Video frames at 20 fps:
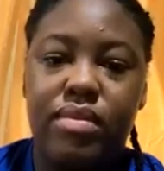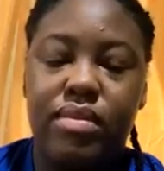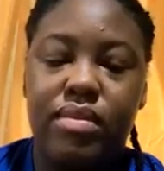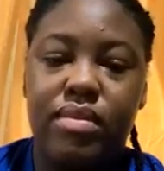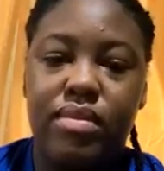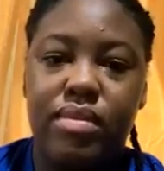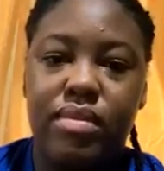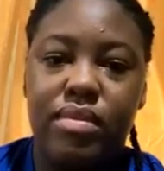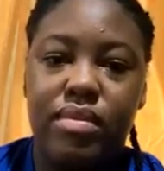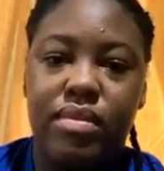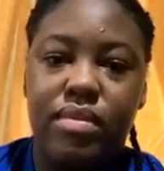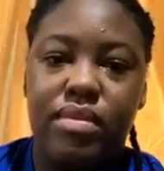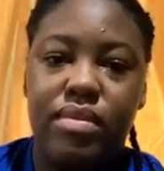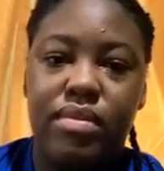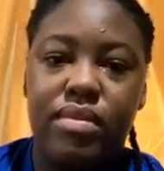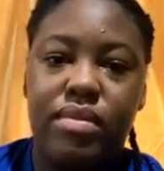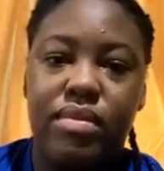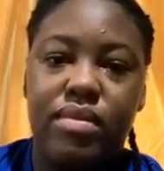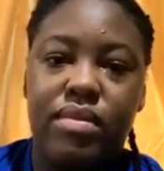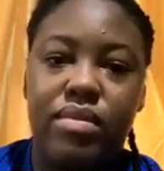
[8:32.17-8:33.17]

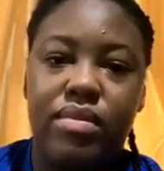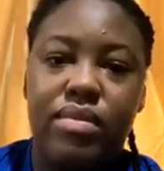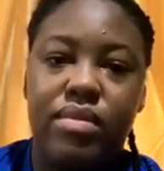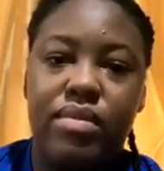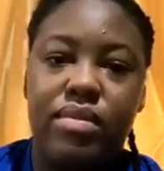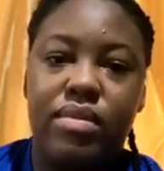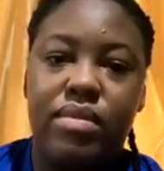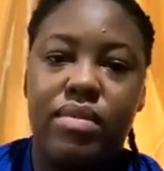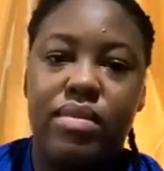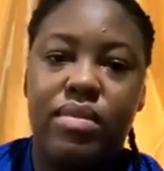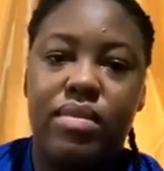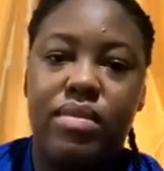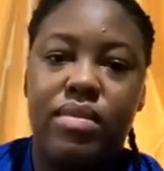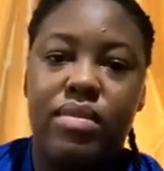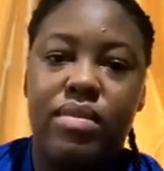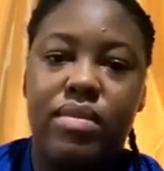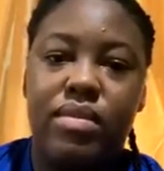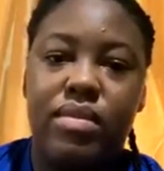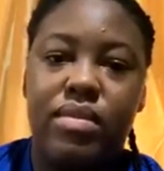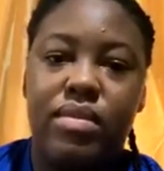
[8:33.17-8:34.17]

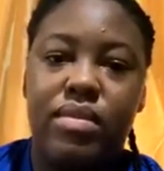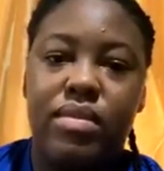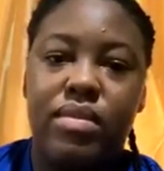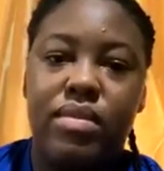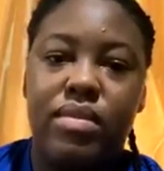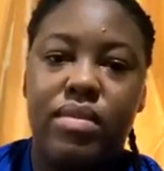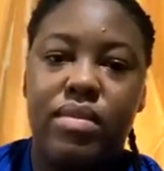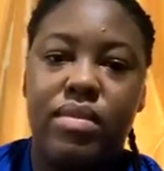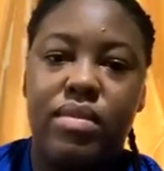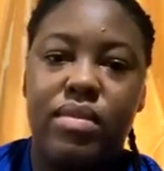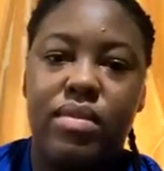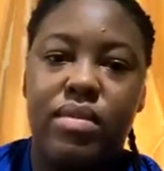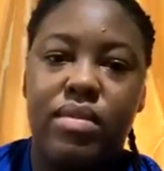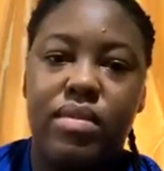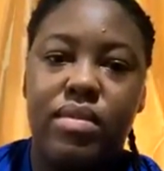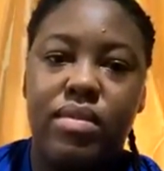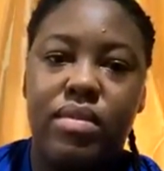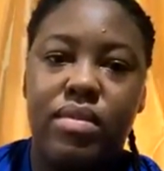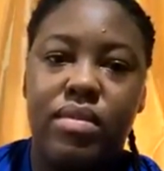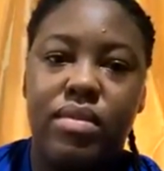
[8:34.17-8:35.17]

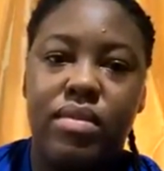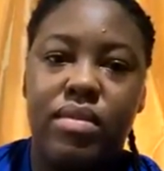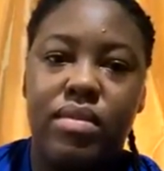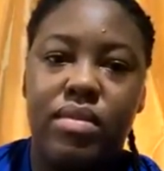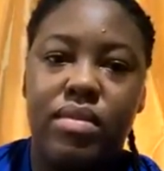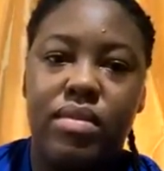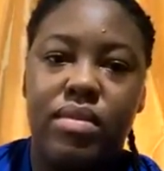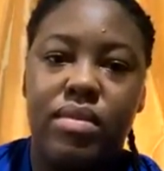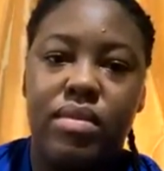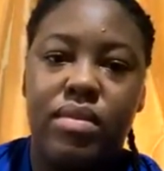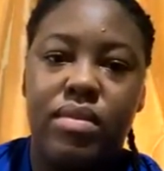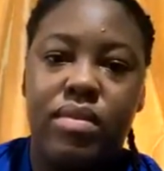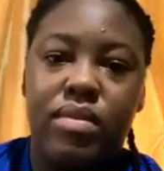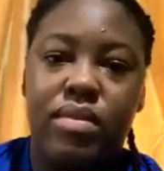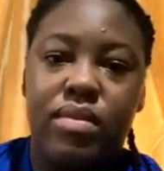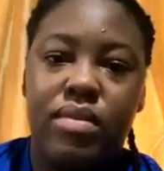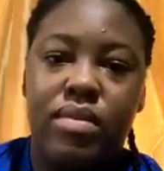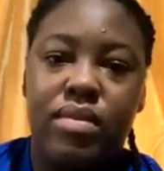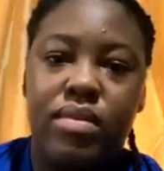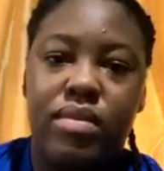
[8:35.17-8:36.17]

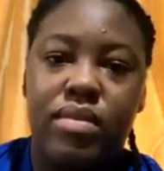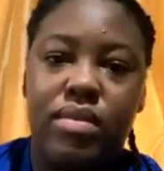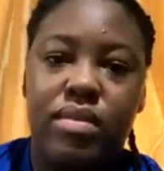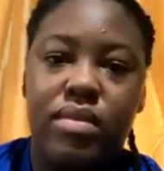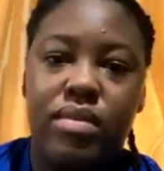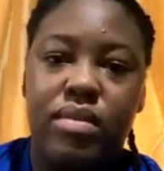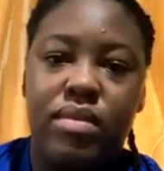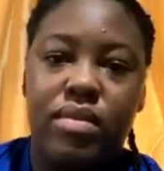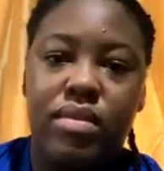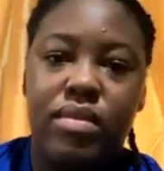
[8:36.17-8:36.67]
[no speech]